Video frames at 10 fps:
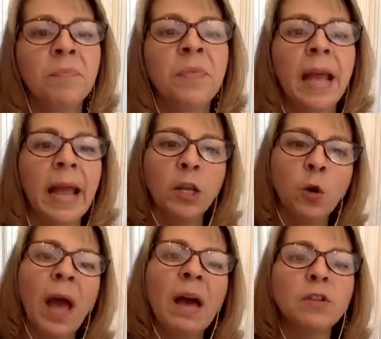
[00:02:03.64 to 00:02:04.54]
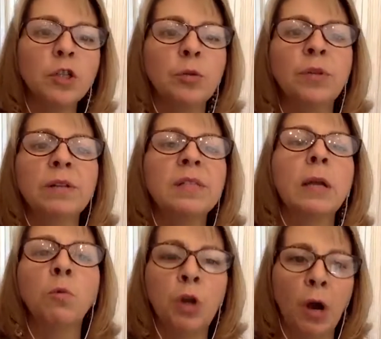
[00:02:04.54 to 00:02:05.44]
and you have students that
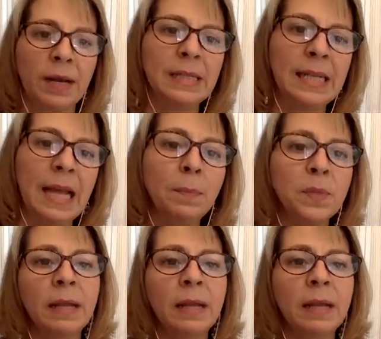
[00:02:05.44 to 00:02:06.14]
will not accept.